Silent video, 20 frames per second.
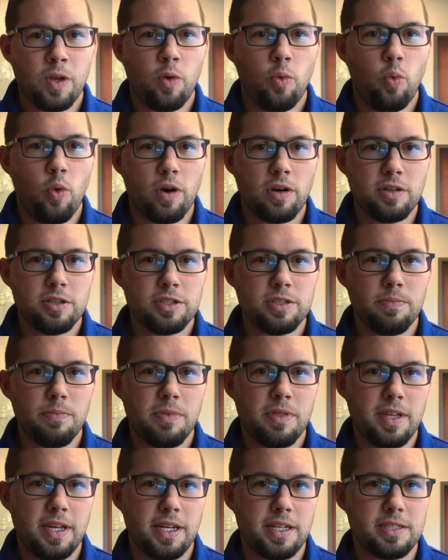What are some
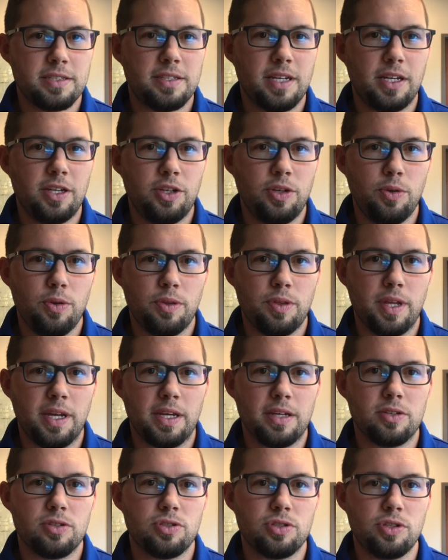things that you
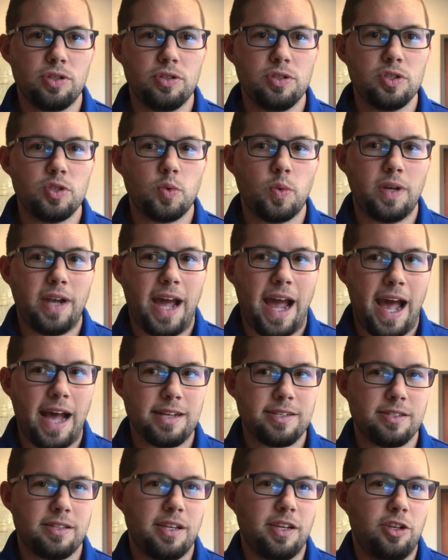think students would
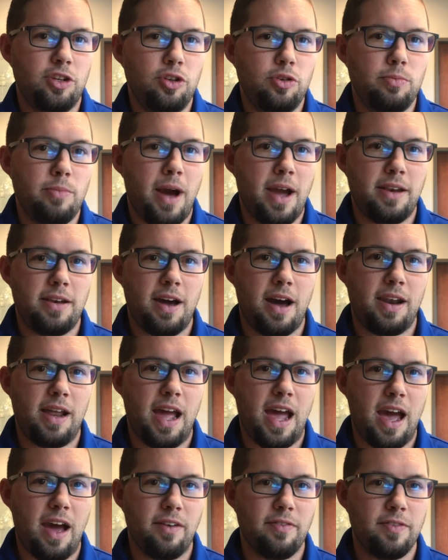ask that you might not
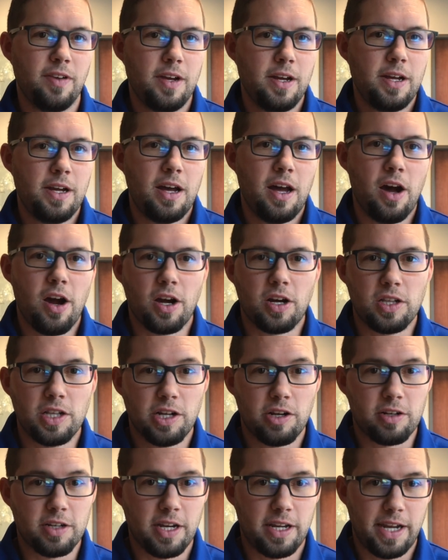have a
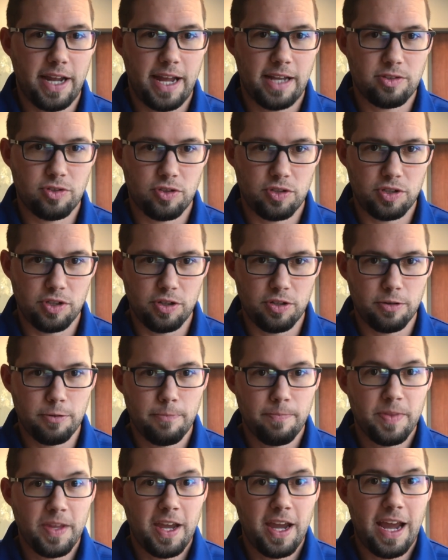clear cut answer to,
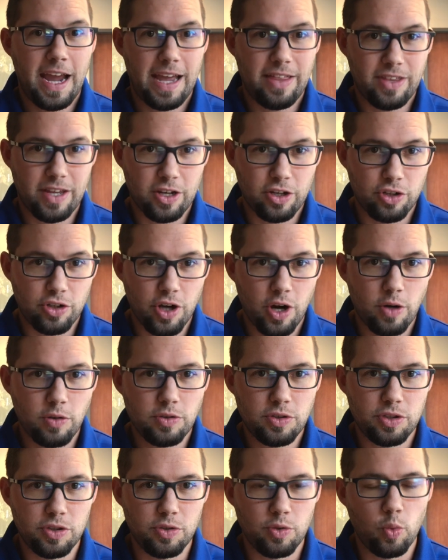and then go
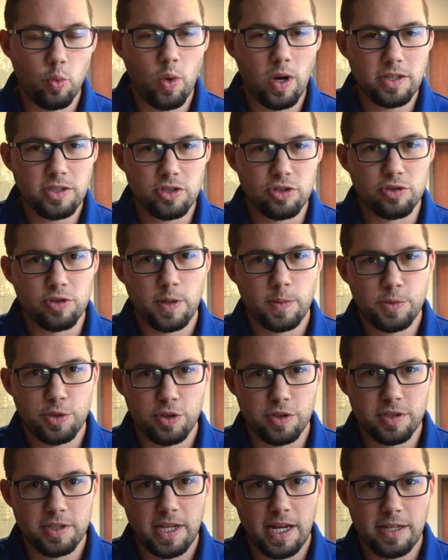to what
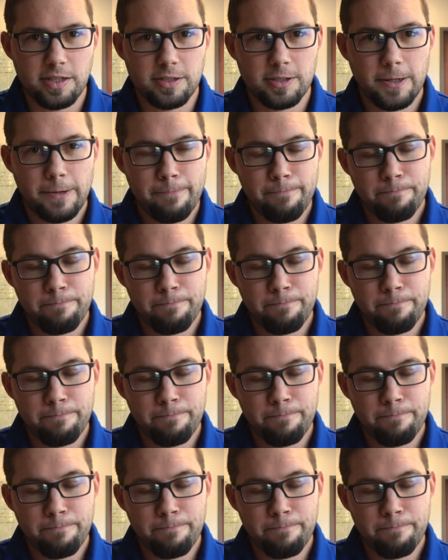Scripture says.